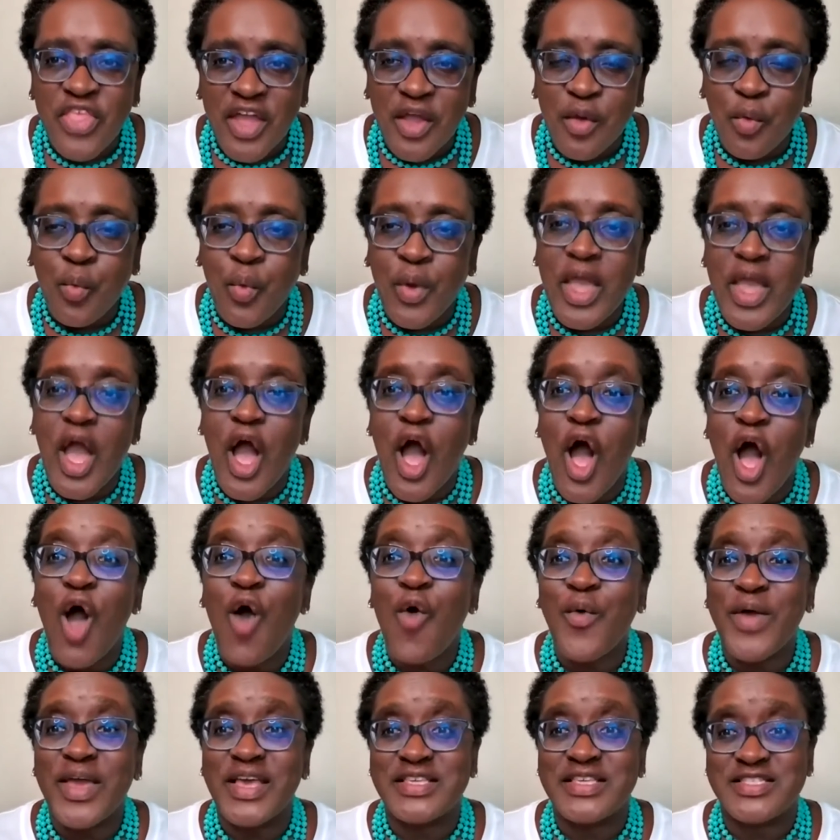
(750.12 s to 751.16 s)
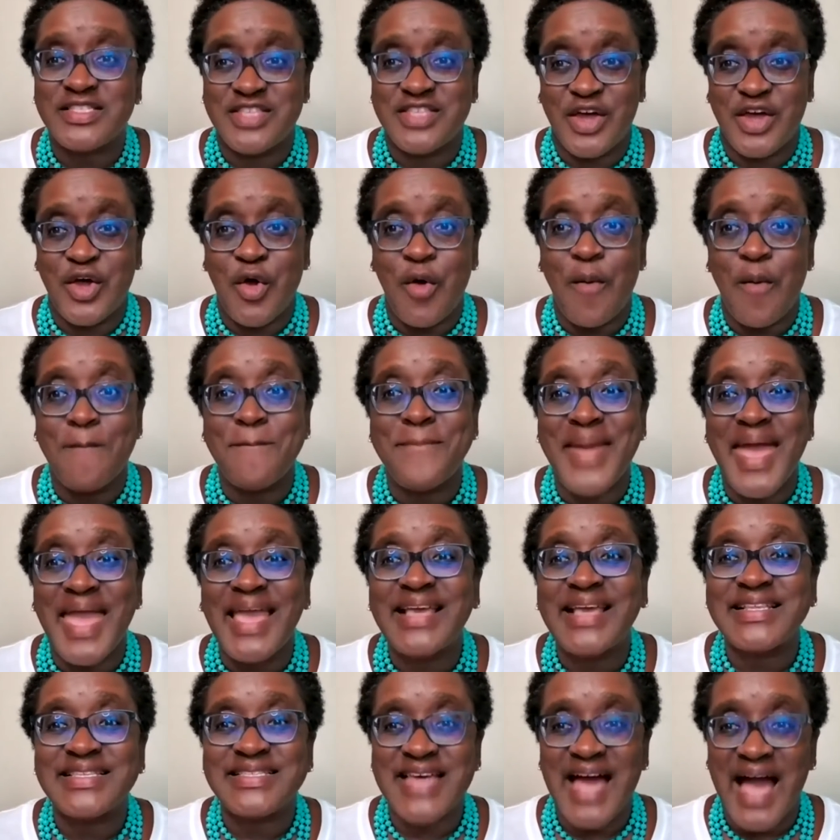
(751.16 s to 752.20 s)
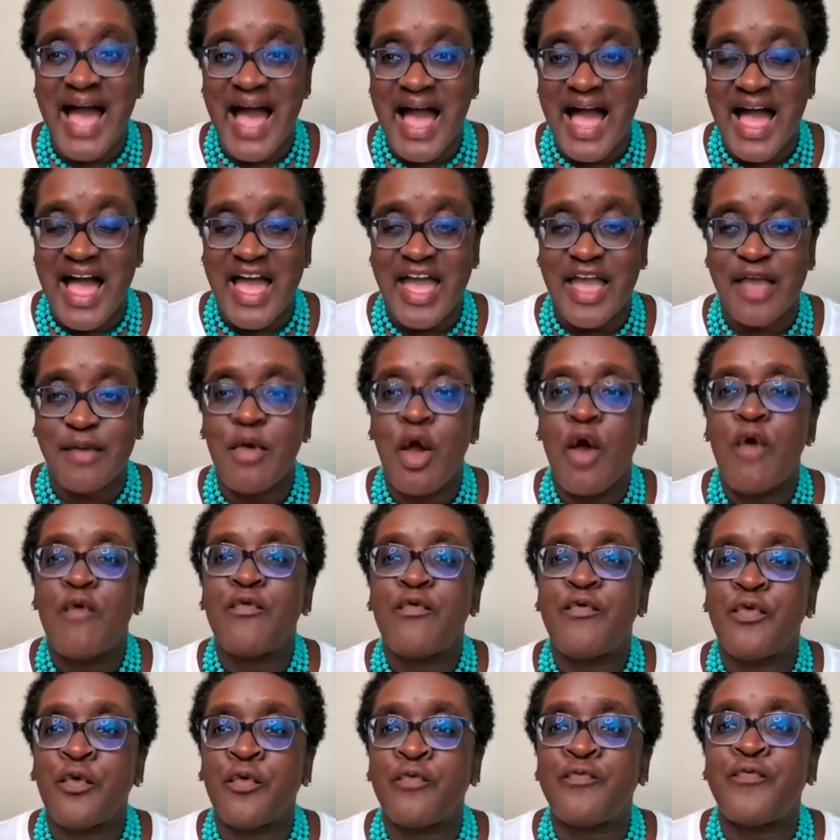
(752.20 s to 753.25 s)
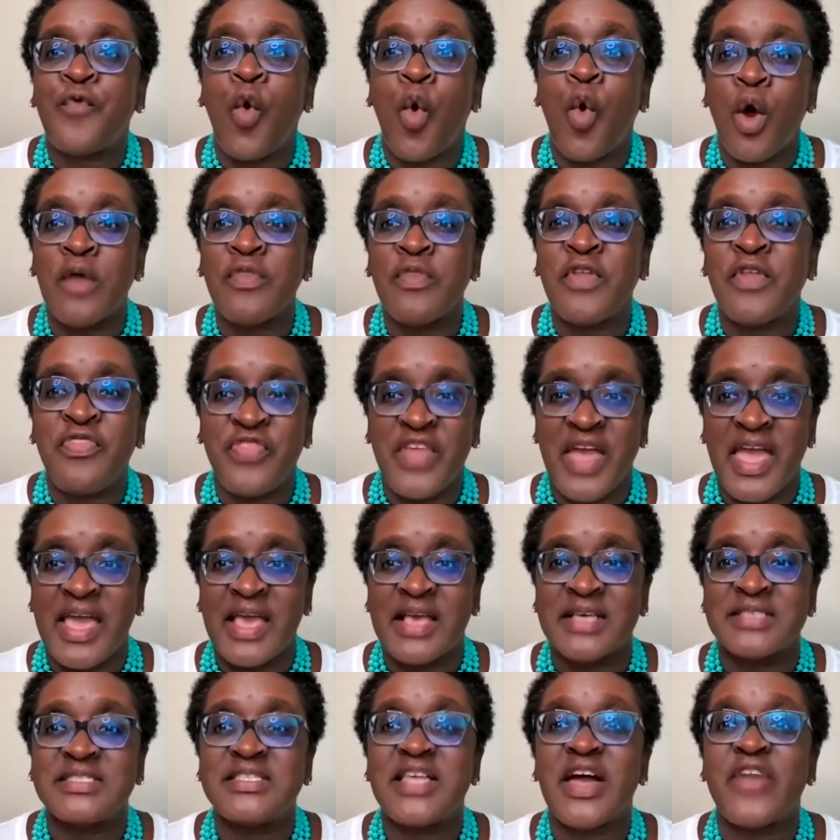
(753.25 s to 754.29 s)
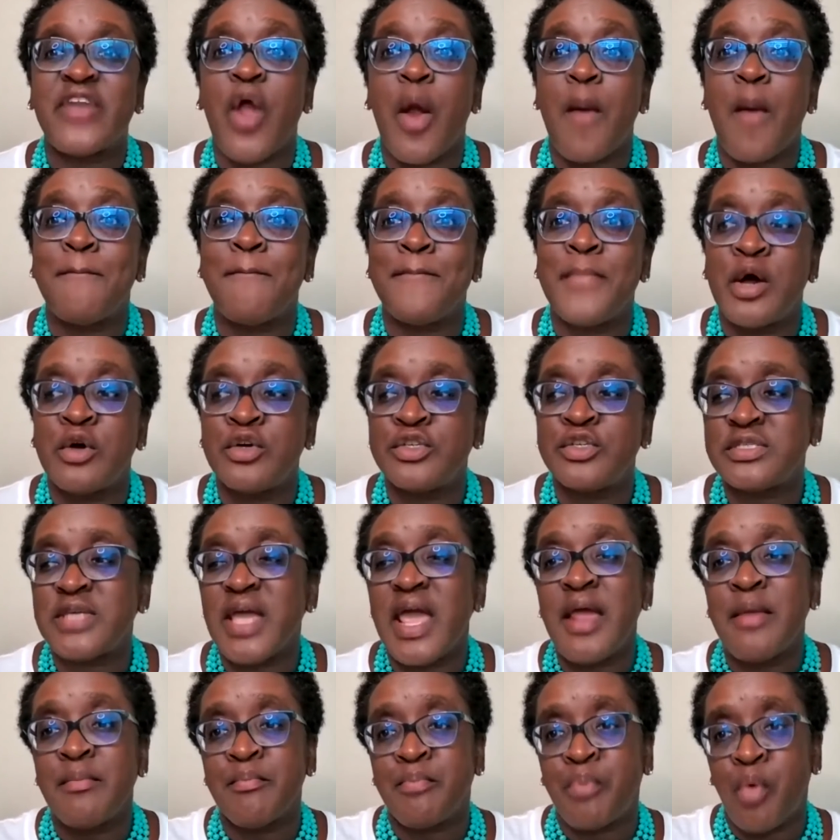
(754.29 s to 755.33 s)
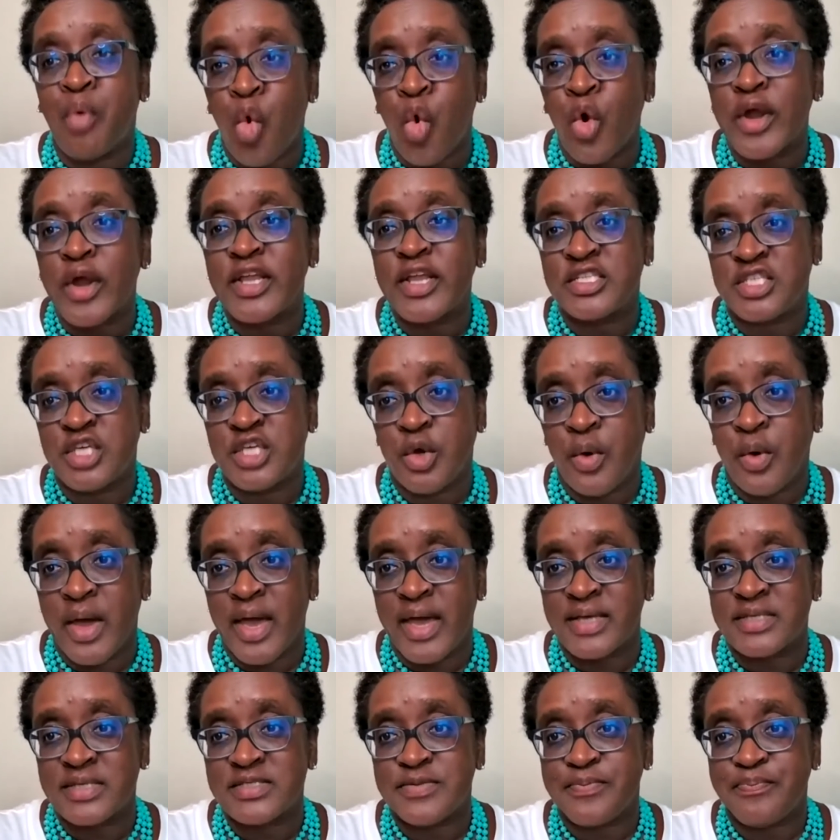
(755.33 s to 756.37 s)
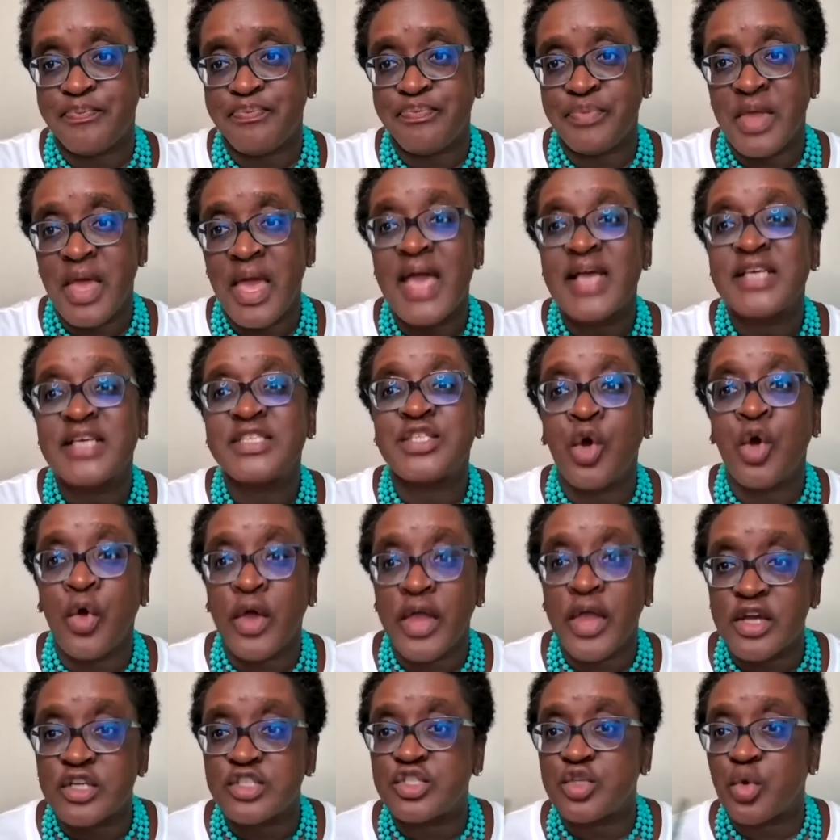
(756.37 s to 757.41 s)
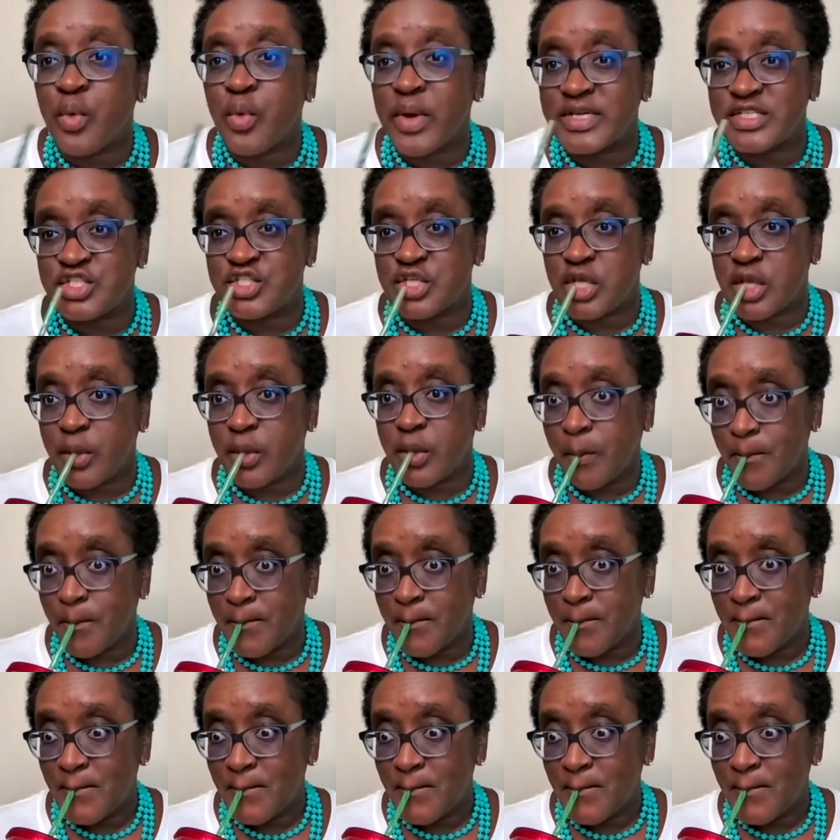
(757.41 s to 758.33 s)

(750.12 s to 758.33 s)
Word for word: the, we always, though, make time for the things that are most important to us. So here's the question